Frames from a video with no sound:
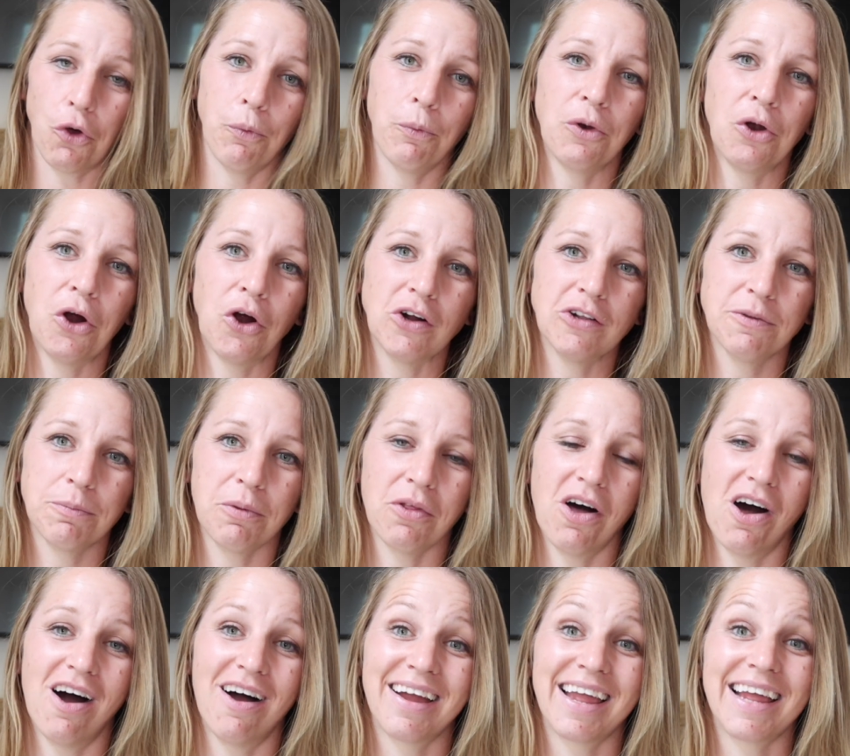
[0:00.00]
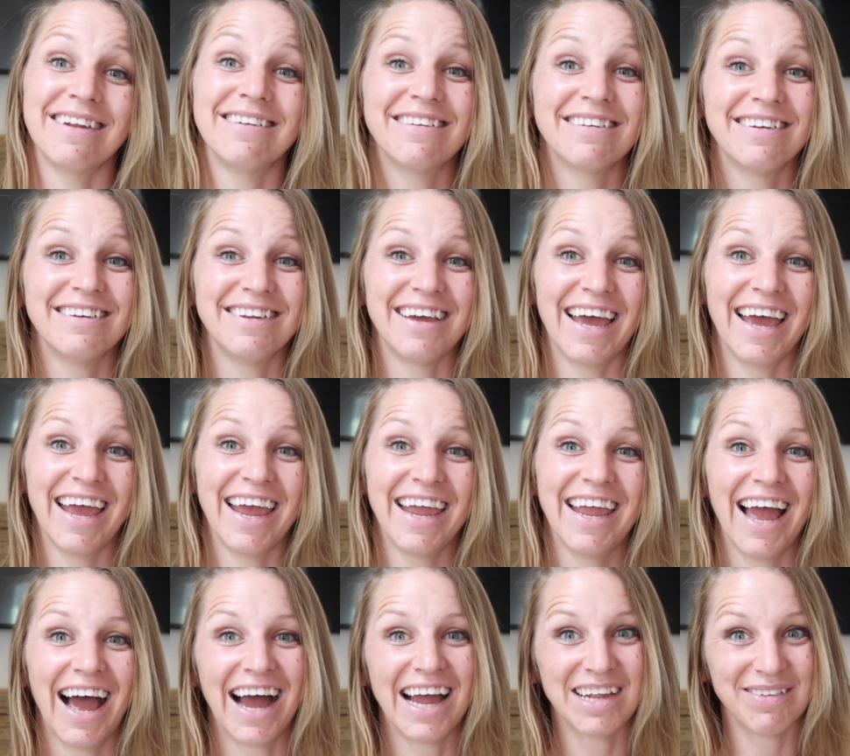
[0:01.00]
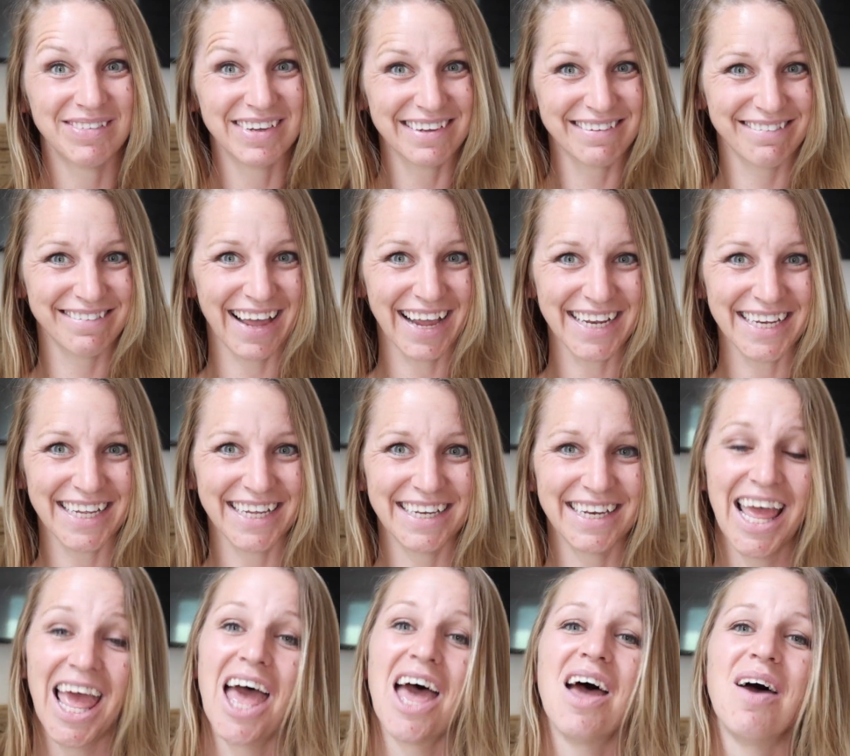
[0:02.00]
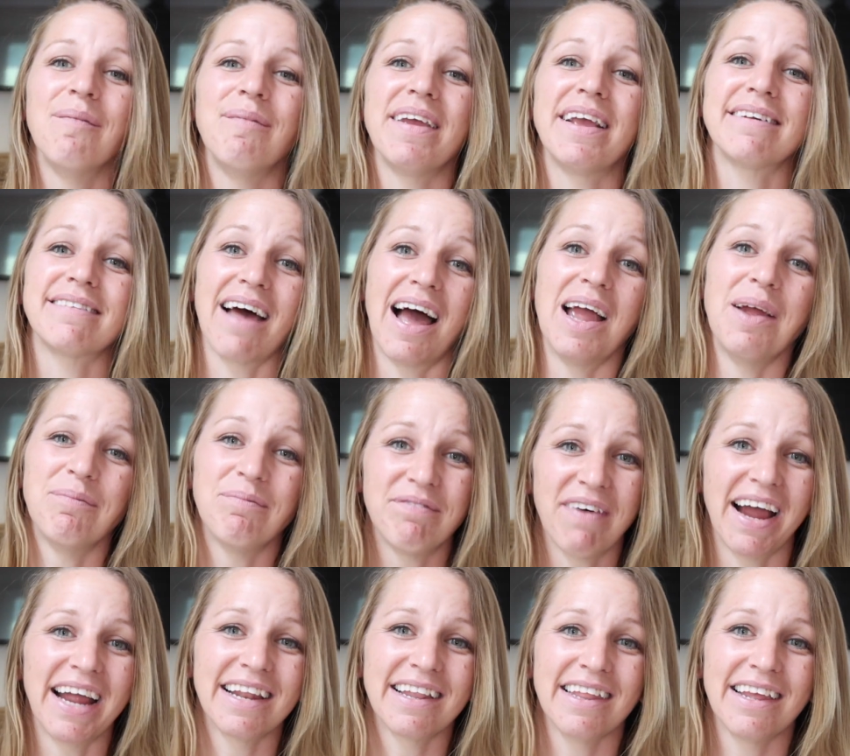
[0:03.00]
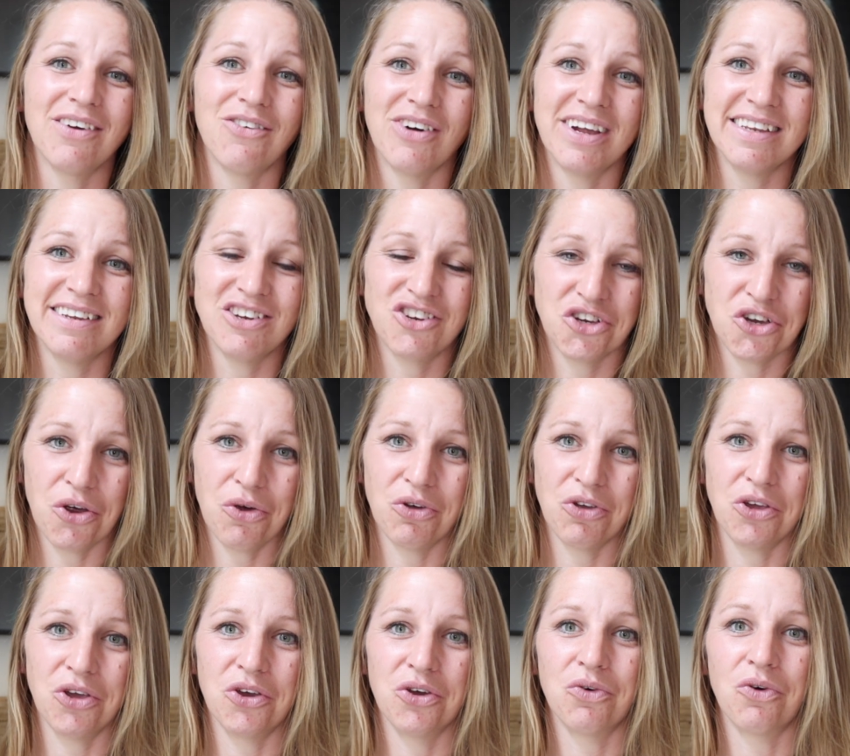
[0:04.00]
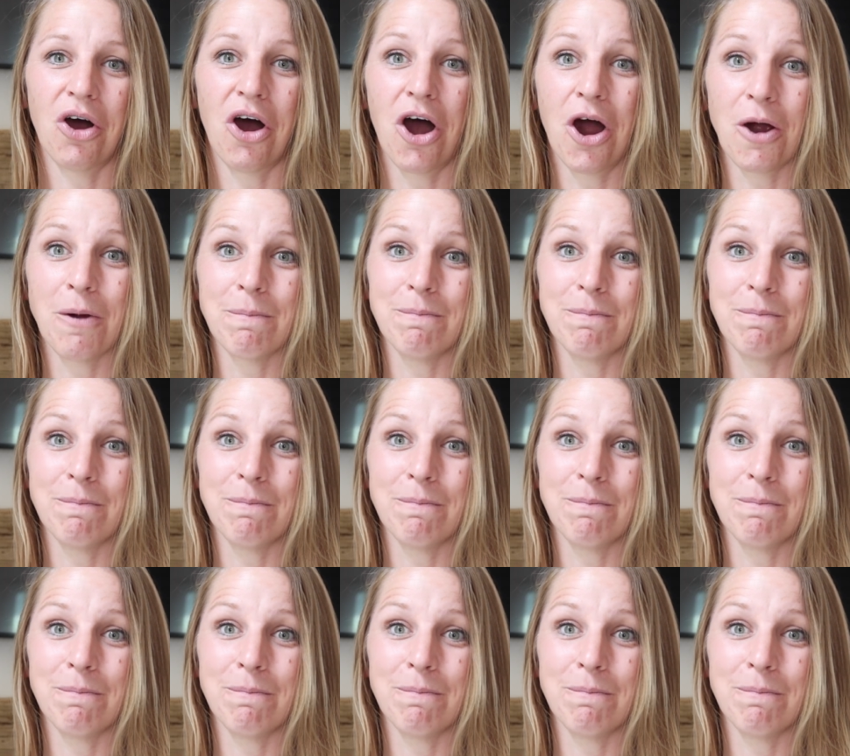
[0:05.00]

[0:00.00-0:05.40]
Open Hearts blog, and today I am excited because I am finally going to show you our